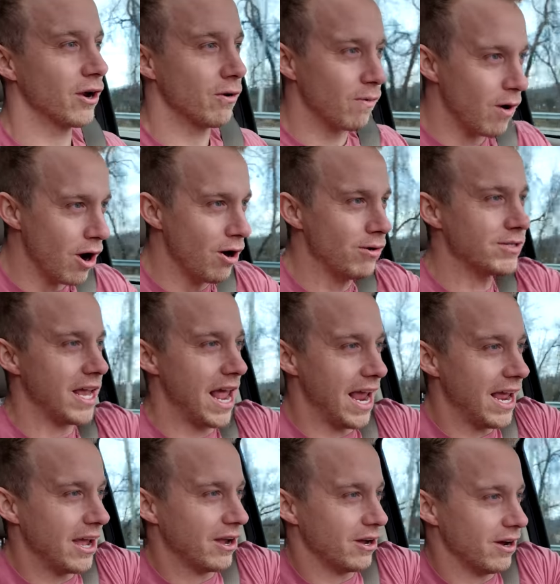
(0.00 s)
gross
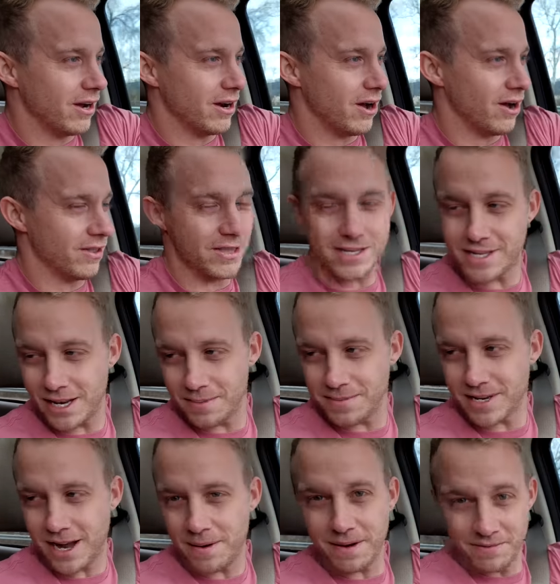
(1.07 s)
and good all at the same
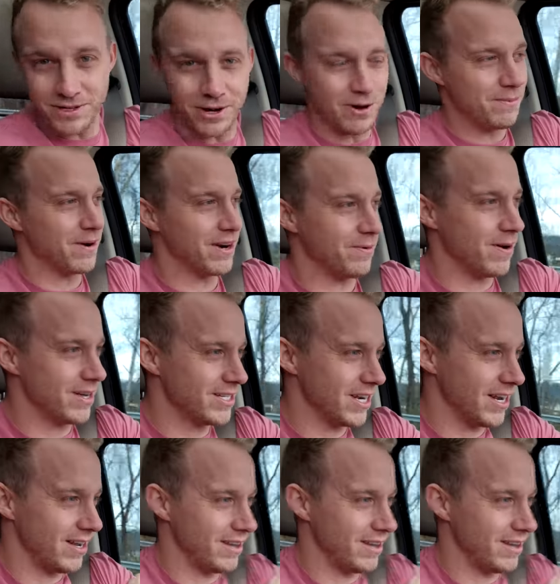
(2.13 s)
time. Have you told them what it was yet?